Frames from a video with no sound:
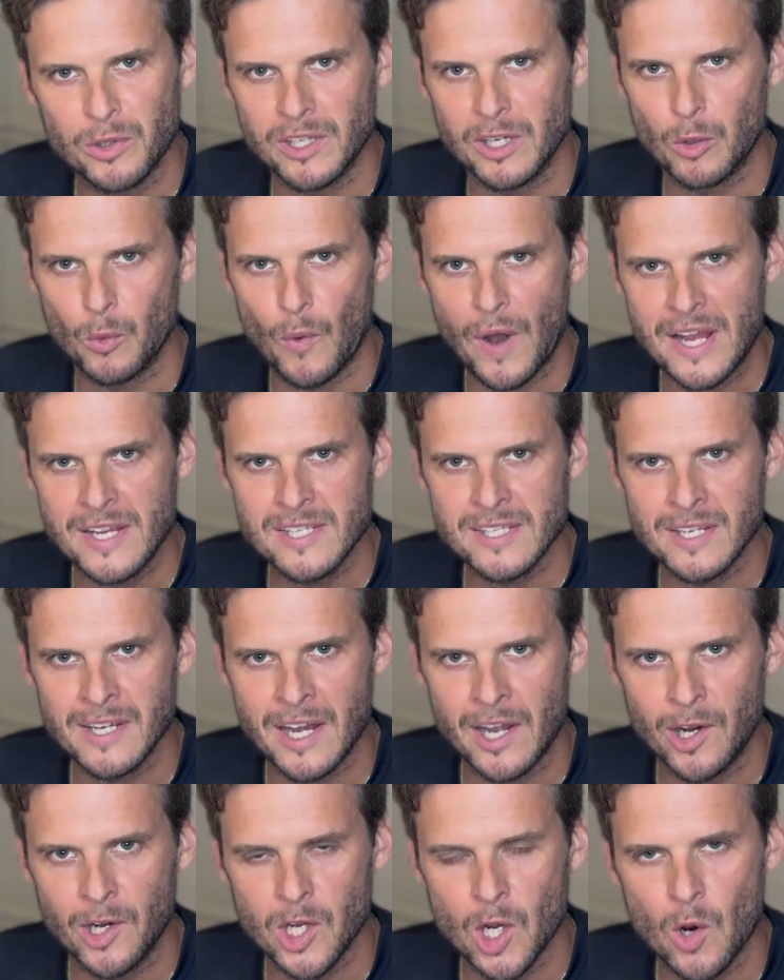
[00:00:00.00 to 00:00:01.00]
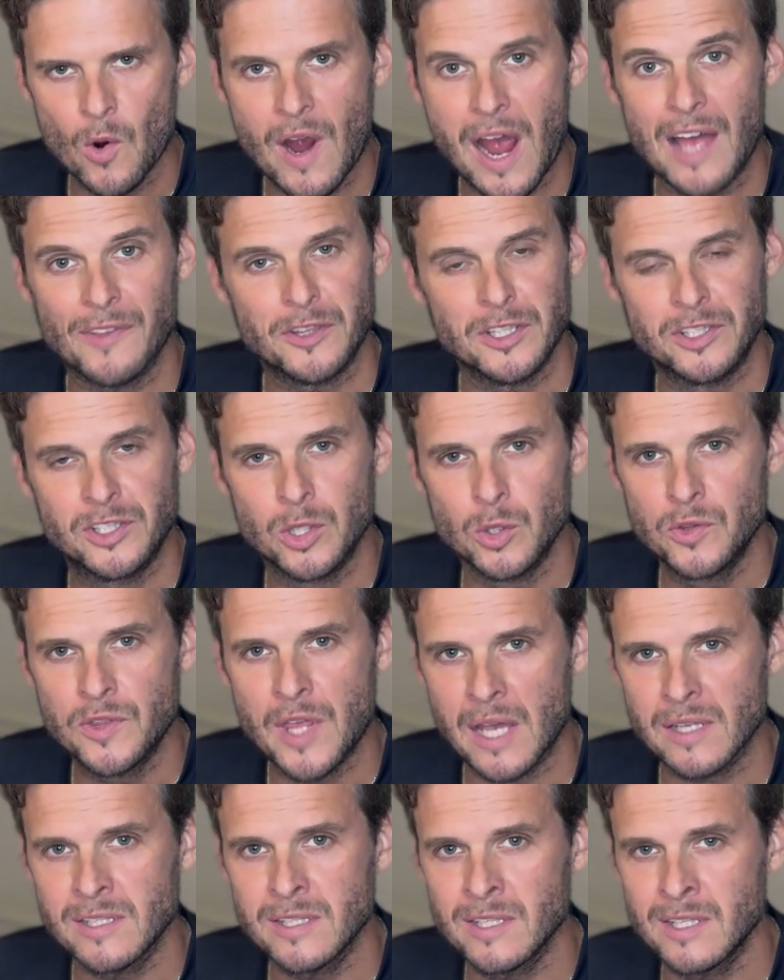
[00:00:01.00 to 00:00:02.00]
in a race scenario at the
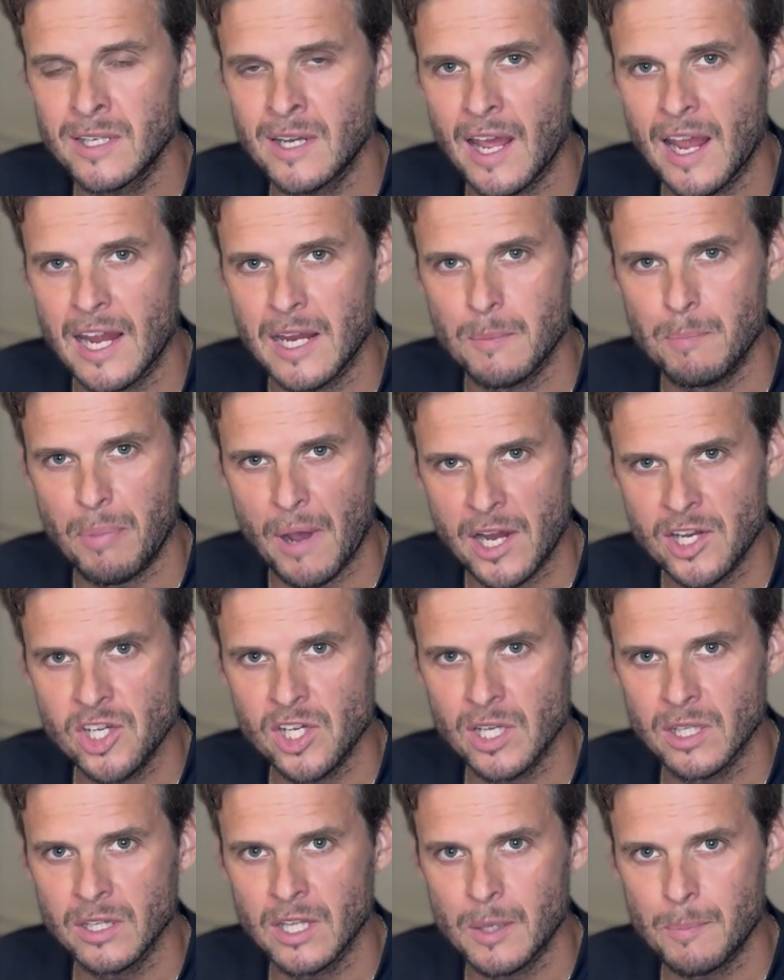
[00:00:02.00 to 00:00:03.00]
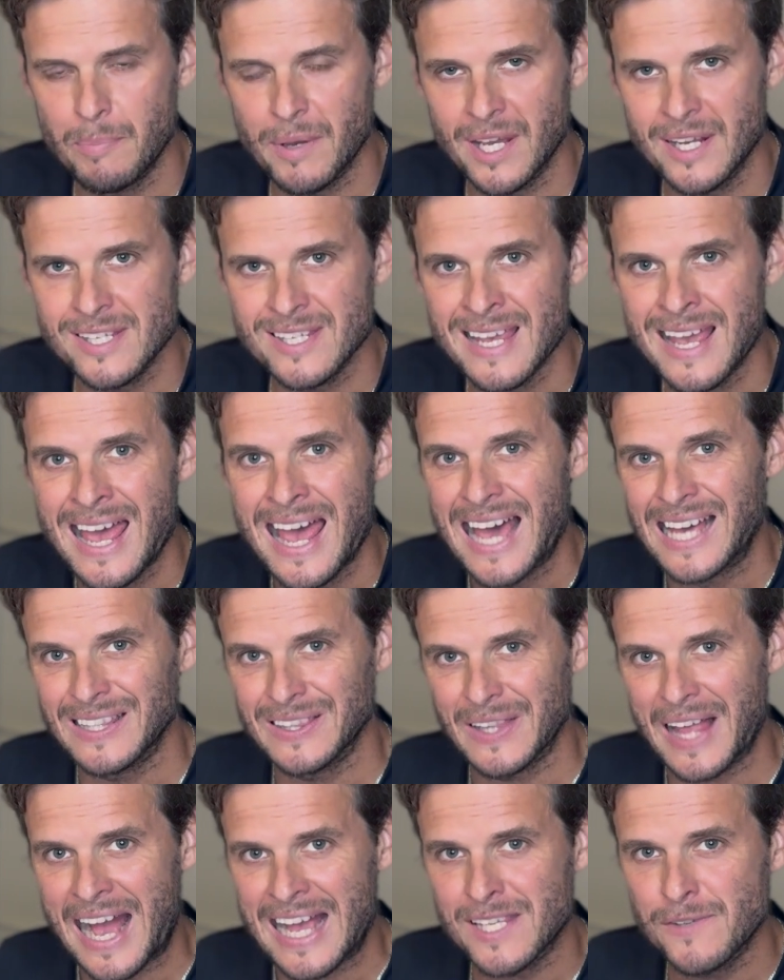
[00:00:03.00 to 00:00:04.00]
2008 Beijing Olympics,
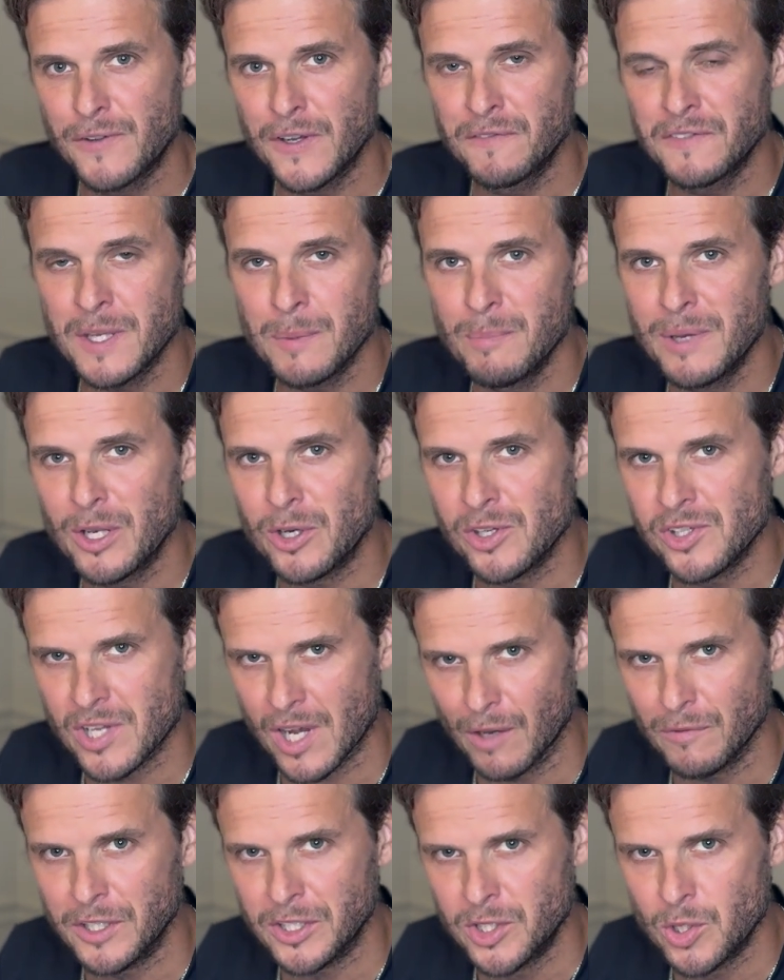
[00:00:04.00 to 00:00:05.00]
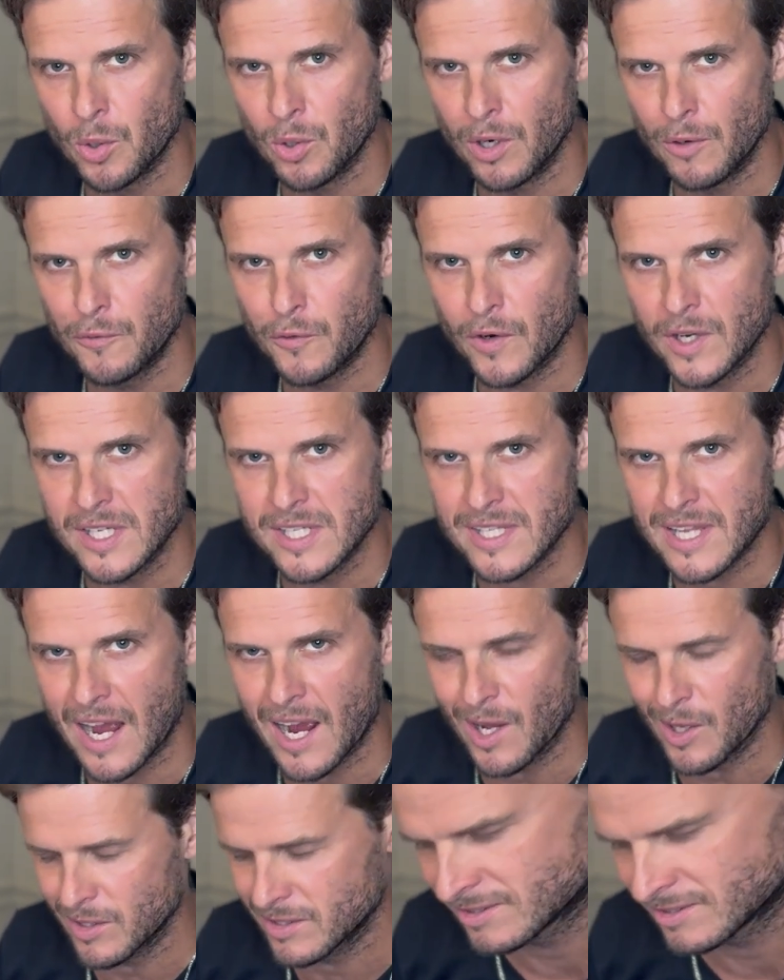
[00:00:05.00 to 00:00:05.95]
last 50 meters of the 200 freestyle.